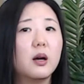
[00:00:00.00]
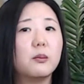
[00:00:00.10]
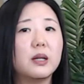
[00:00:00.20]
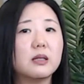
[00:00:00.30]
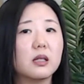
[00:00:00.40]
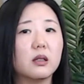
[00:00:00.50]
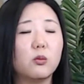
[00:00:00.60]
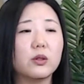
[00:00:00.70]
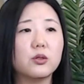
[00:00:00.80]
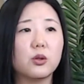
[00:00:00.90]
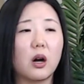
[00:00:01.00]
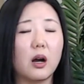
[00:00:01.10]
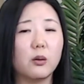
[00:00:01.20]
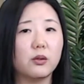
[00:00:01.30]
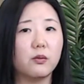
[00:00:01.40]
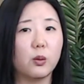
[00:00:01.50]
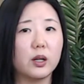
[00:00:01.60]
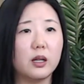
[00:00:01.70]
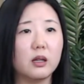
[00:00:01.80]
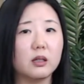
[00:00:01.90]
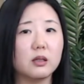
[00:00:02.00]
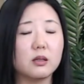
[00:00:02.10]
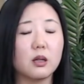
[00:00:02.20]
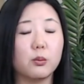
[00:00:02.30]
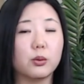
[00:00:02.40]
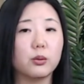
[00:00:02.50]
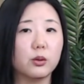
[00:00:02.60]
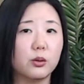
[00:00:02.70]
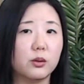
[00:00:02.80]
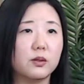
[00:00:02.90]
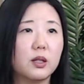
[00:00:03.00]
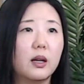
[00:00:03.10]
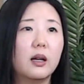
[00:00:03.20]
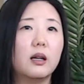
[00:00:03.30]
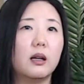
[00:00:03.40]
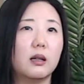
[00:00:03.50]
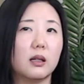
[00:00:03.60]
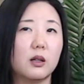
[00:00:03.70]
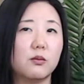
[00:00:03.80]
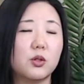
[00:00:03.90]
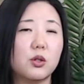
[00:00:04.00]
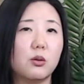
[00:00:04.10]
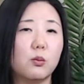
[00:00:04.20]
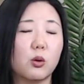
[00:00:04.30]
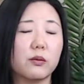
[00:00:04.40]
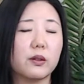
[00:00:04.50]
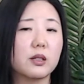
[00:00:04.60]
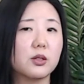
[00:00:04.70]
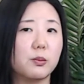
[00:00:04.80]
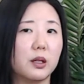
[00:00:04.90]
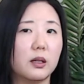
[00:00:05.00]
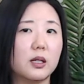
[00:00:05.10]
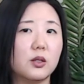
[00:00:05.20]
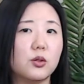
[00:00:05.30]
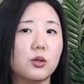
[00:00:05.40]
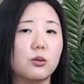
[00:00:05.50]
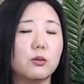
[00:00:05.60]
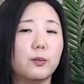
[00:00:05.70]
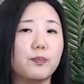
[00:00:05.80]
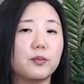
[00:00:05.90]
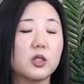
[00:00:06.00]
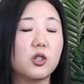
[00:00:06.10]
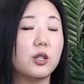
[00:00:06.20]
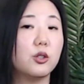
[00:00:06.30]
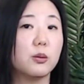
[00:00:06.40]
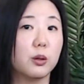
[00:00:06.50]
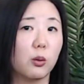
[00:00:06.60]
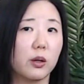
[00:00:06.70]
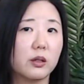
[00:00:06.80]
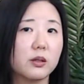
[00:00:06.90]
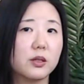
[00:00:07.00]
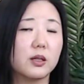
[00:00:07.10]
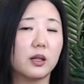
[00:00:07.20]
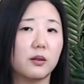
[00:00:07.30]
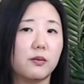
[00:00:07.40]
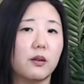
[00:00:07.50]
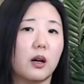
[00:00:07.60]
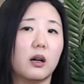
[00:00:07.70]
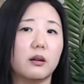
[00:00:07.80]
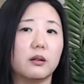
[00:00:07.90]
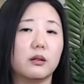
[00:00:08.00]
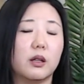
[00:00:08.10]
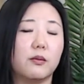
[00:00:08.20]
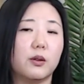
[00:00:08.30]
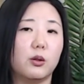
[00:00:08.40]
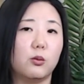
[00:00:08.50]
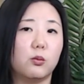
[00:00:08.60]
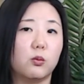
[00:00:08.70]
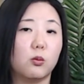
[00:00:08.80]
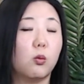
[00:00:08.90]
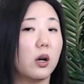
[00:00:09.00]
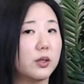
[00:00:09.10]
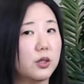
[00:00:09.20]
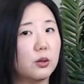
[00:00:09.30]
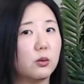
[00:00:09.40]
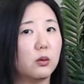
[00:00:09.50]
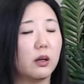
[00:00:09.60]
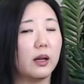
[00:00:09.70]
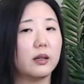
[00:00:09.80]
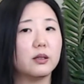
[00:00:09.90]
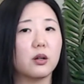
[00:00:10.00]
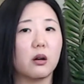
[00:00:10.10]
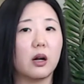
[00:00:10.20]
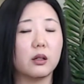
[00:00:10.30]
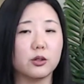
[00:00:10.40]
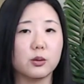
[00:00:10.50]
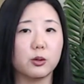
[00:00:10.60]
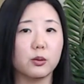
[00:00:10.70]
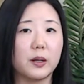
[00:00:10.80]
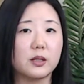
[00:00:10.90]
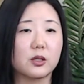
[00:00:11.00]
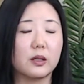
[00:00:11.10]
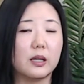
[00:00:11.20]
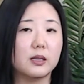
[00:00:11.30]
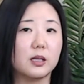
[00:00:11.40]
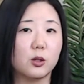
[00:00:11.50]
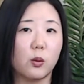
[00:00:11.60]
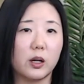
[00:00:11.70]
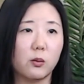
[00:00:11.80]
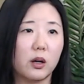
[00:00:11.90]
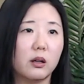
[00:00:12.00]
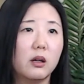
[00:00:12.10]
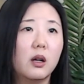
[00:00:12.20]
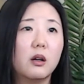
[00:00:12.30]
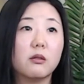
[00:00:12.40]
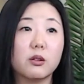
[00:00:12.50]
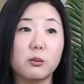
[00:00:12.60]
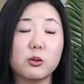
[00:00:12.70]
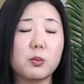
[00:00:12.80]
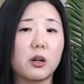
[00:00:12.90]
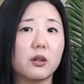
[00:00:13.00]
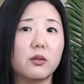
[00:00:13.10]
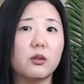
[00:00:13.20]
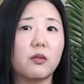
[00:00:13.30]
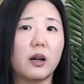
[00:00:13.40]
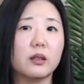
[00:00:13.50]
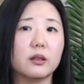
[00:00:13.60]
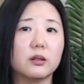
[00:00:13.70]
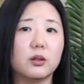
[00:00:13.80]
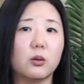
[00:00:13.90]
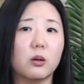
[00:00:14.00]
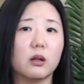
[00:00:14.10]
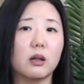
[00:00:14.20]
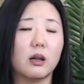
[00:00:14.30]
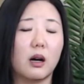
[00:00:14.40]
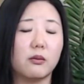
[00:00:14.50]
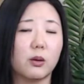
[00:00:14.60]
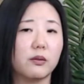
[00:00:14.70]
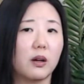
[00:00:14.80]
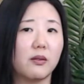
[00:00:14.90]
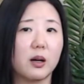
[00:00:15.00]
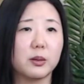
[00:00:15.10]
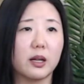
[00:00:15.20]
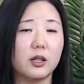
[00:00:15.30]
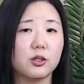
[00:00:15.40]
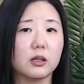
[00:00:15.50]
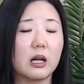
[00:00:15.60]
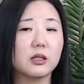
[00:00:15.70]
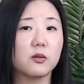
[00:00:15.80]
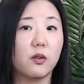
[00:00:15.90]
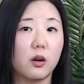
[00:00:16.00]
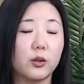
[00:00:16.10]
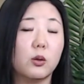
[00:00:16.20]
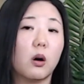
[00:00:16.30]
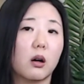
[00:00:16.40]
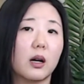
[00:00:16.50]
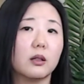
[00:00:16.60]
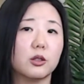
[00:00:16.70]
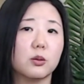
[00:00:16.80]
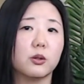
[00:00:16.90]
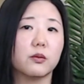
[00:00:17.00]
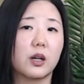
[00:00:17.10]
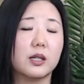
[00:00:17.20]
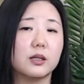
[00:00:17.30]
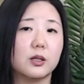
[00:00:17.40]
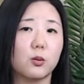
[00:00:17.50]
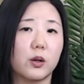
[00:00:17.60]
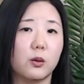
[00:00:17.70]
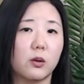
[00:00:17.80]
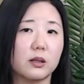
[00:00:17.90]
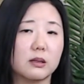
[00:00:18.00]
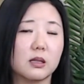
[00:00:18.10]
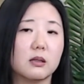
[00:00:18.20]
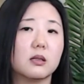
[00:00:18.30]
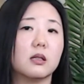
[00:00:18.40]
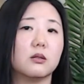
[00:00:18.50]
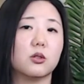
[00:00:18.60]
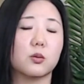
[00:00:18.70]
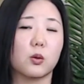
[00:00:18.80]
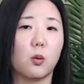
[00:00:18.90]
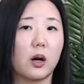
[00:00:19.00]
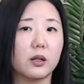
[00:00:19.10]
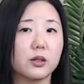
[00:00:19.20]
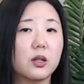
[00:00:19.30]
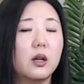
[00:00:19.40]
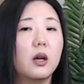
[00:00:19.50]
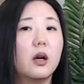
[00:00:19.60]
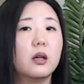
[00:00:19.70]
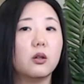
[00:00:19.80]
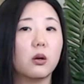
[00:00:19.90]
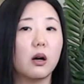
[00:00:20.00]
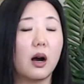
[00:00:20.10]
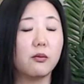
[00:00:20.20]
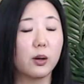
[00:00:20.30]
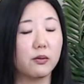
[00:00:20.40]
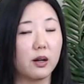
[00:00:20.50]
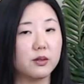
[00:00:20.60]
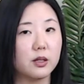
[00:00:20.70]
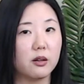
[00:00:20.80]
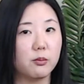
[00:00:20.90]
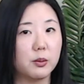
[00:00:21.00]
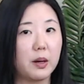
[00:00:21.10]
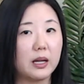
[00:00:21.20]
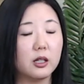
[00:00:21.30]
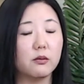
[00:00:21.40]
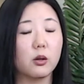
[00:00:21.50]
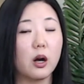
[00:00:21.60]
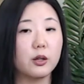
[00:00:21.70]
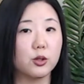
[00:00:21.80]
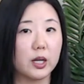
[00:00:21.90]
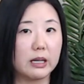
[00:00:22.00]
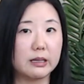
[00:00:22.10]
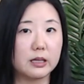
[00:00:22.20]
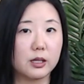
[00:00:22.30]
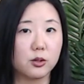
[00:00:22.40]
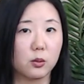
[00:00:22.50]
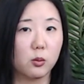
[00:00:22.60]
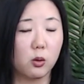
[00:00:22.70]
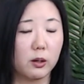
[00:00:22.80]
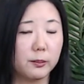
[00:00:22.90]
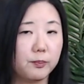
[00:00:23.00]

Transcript: Basically, once your I-140 is approved, it gives you more flexibility to change employers if you want to and are eligible based on AC-21. For the most part, if you filed your I-485 application last fall, you are eligible for AC-21 since it just requires your I-485 to have been pending for 180 days or more.